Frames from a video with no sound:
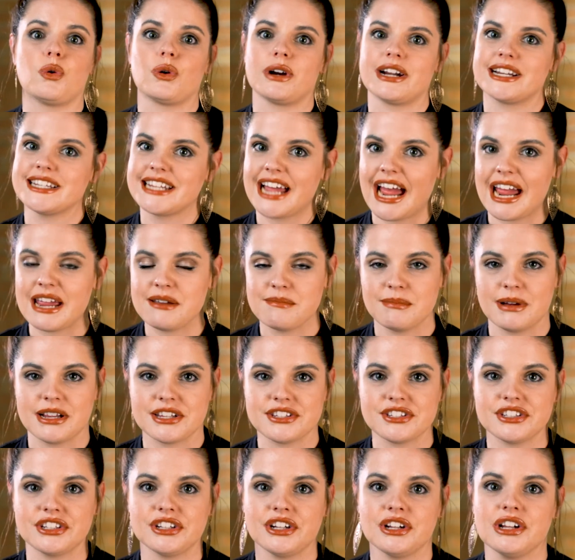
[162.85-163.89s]
or a tight
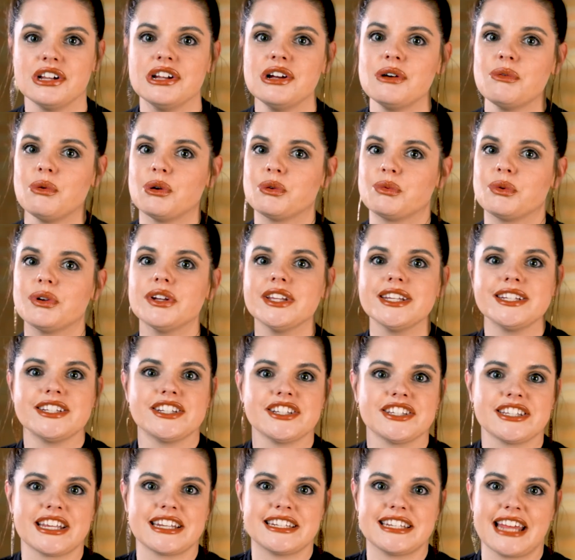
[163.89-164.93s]
muscle when really it's
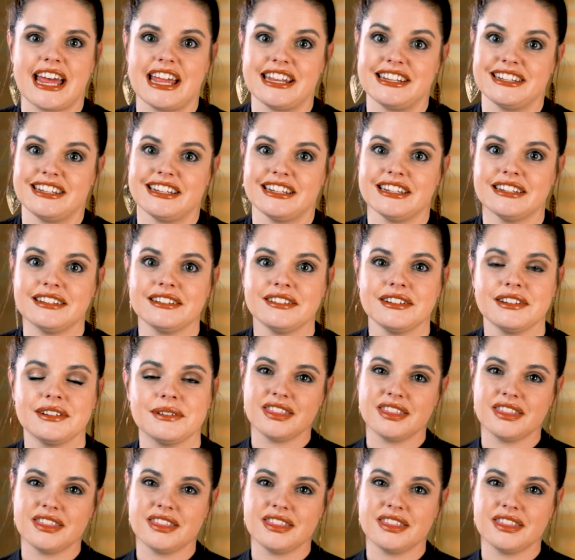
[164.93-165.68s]
just a tendon.